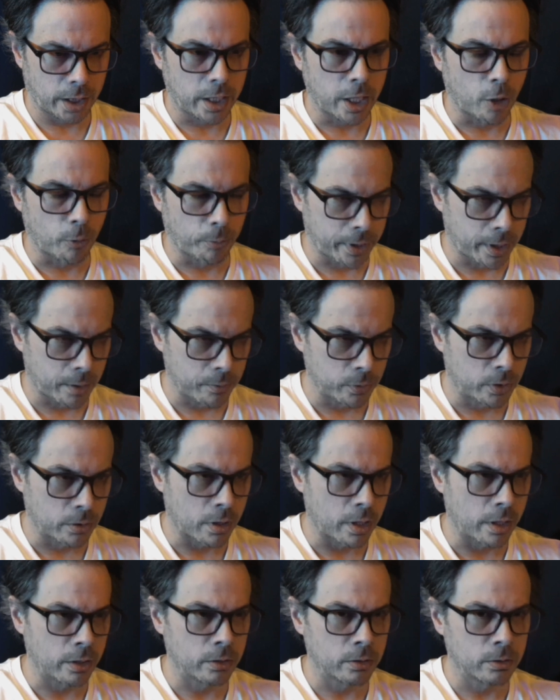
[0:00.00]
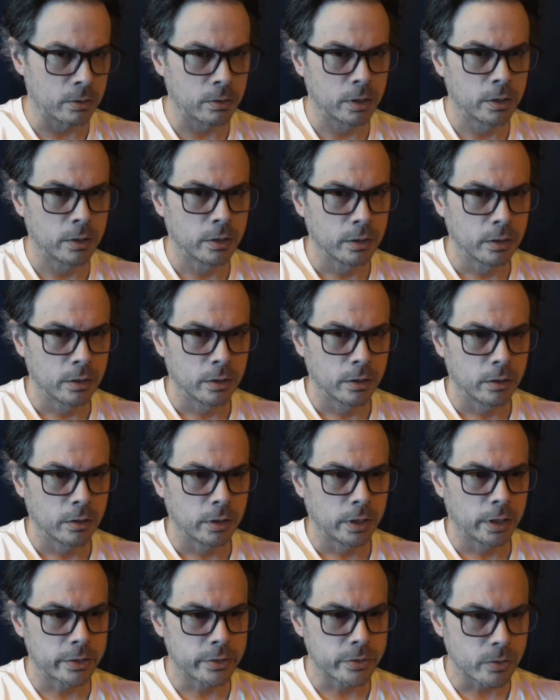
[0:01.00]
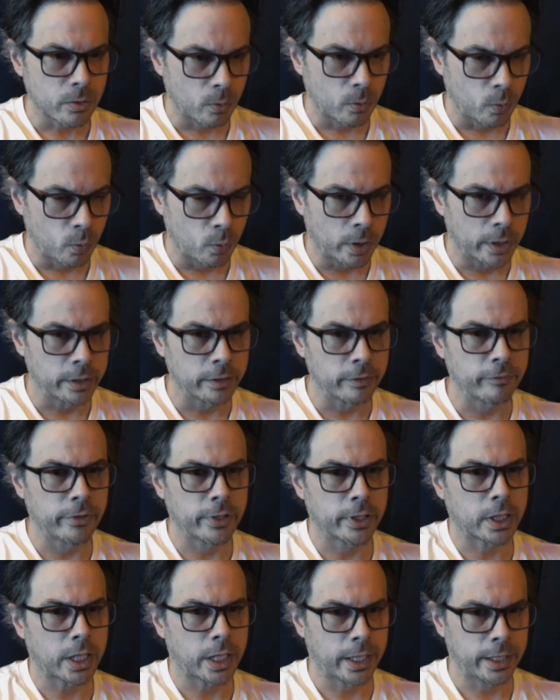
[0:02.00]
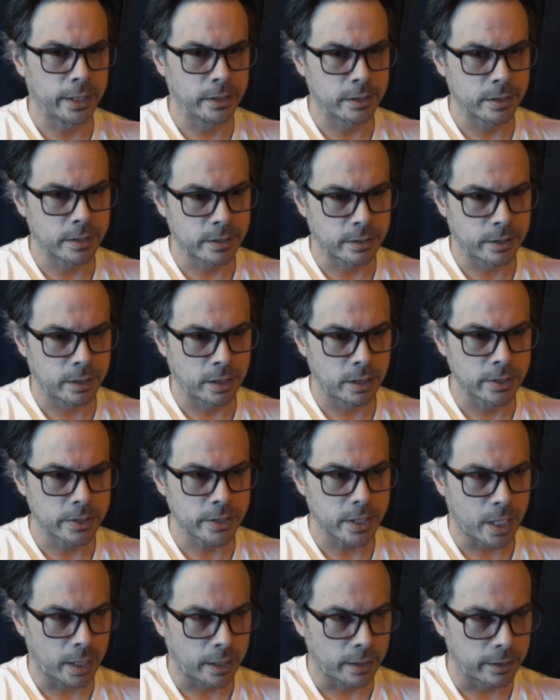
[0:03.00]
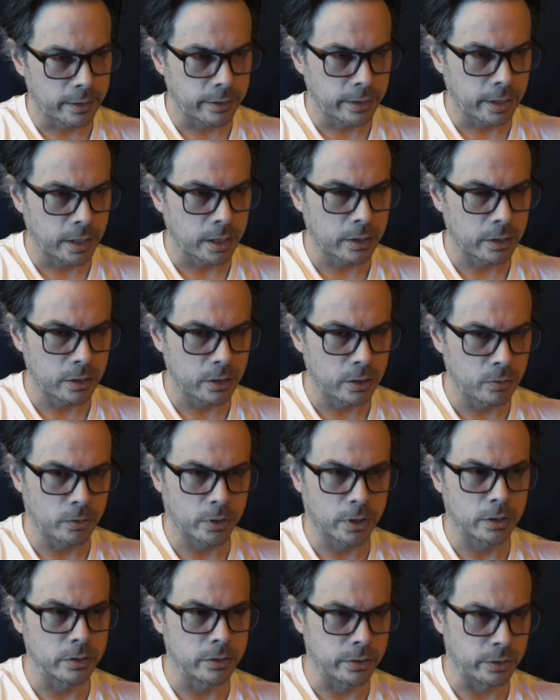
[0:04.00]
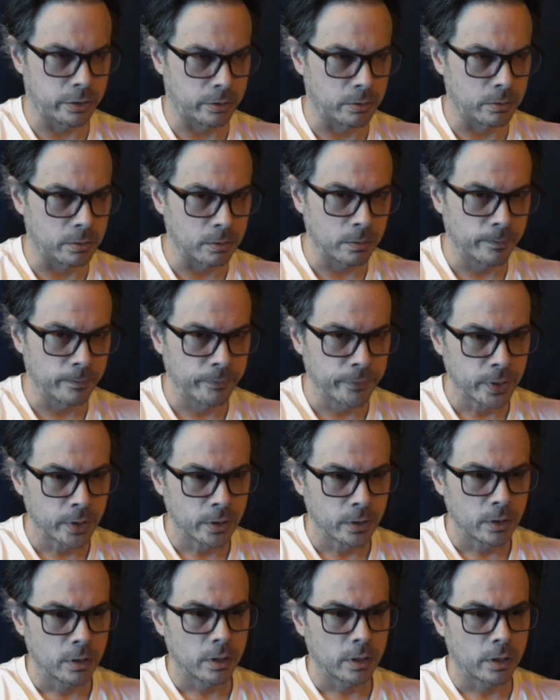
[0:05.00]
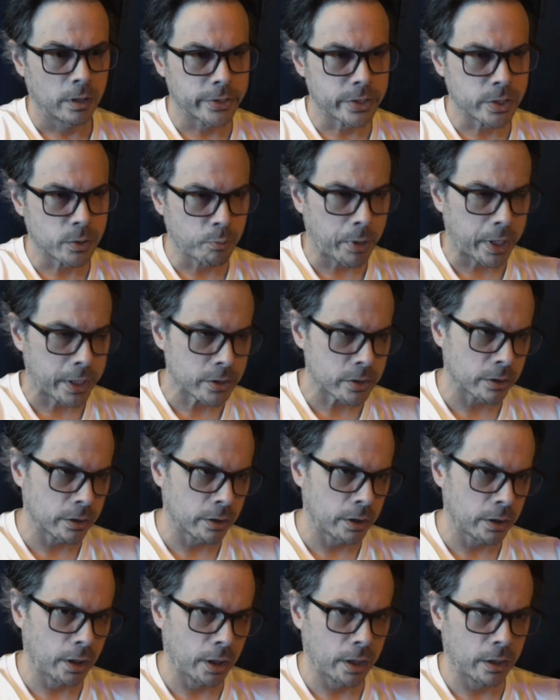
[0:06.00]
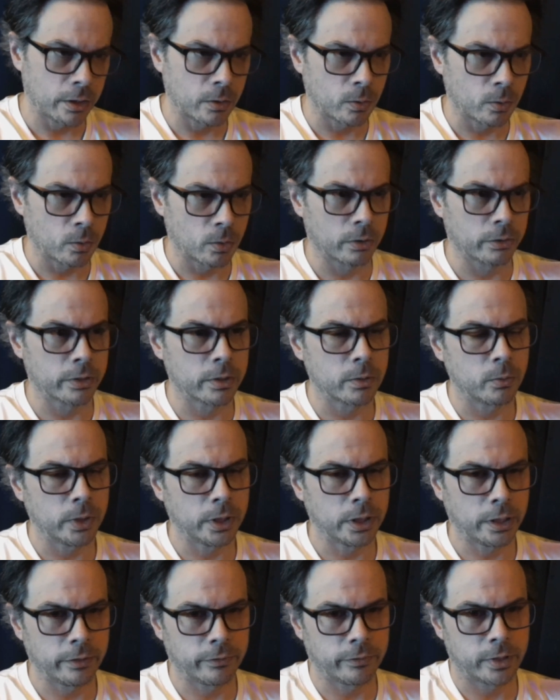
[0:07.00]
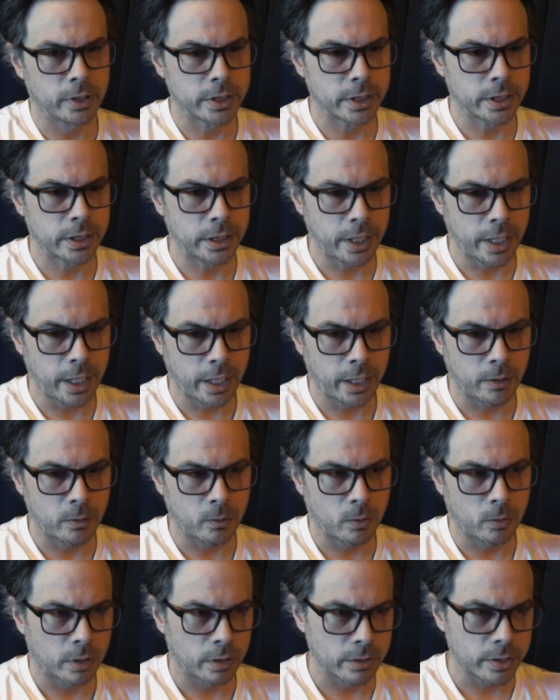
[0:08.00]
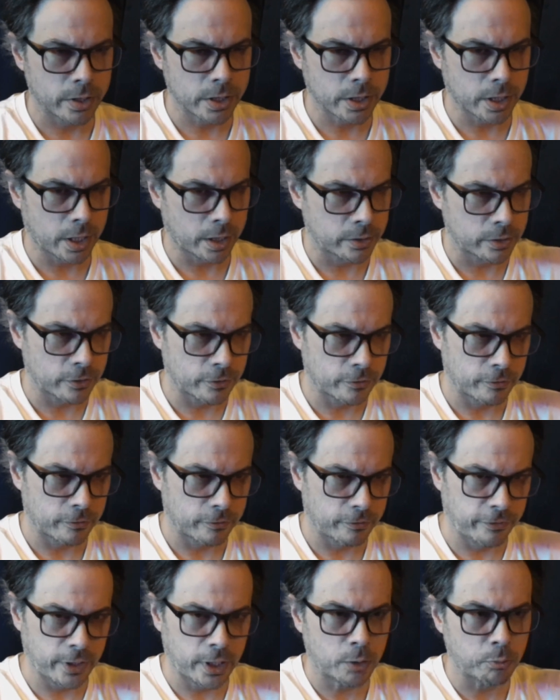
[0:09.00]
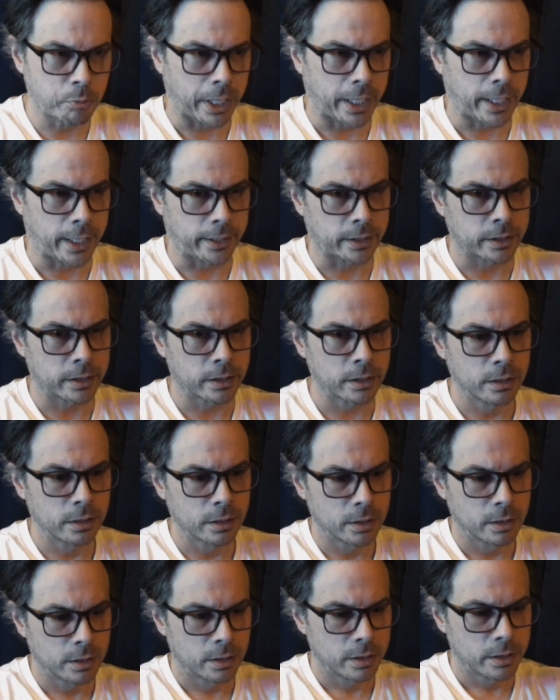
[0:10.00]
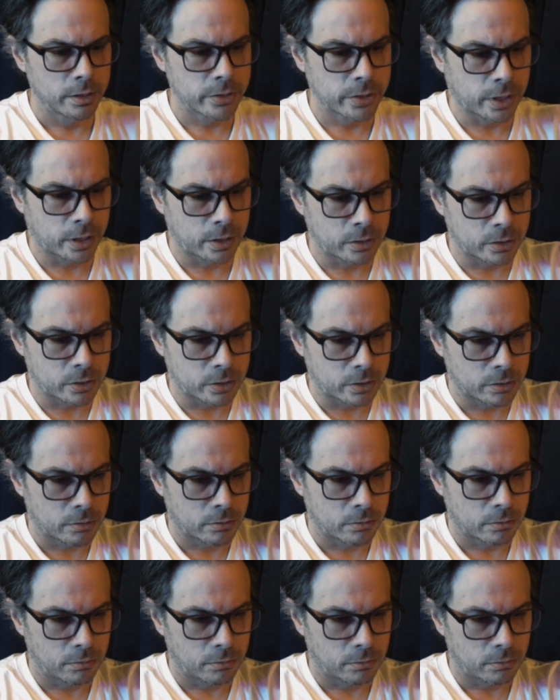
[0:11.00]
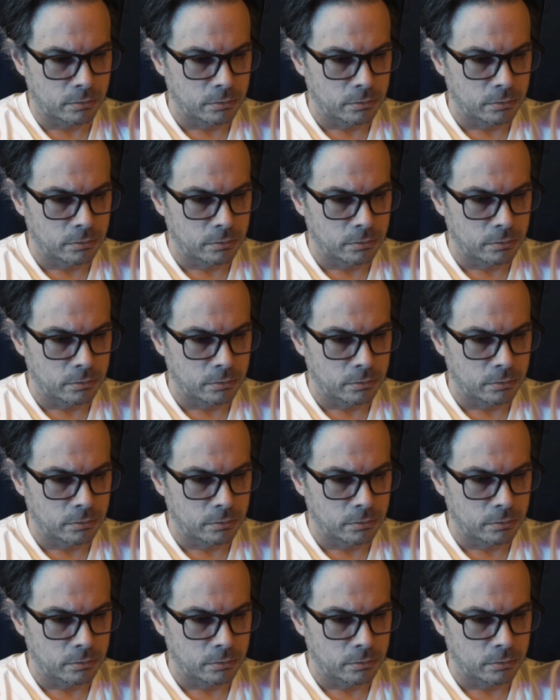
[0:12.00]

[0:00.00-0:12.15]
can help them grow is one of the kindest things I think you can do, especially in the world that we live in today, where such feedback, such